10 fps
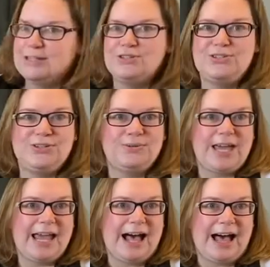Do
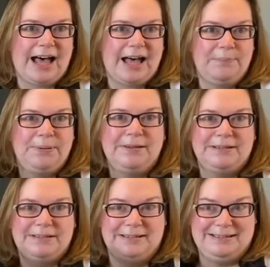they hop?
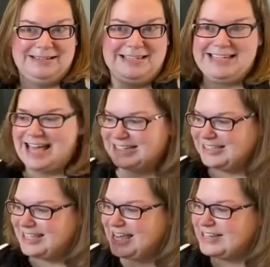Yes,
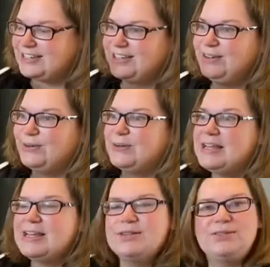they do.
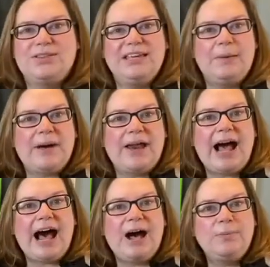So think about
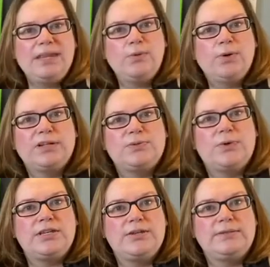how many words
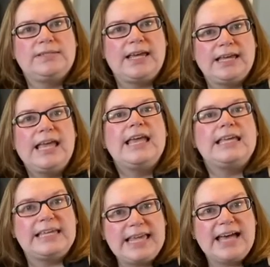when you sing,
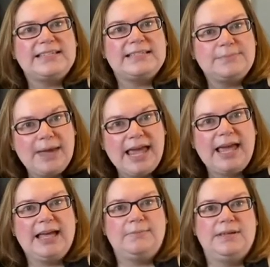yes
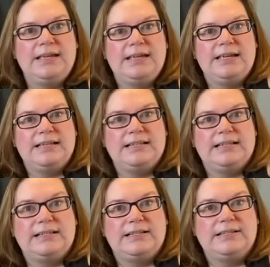ma'am,
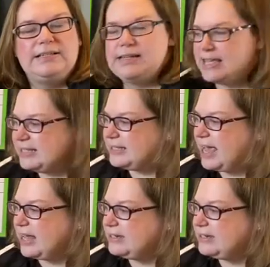is that?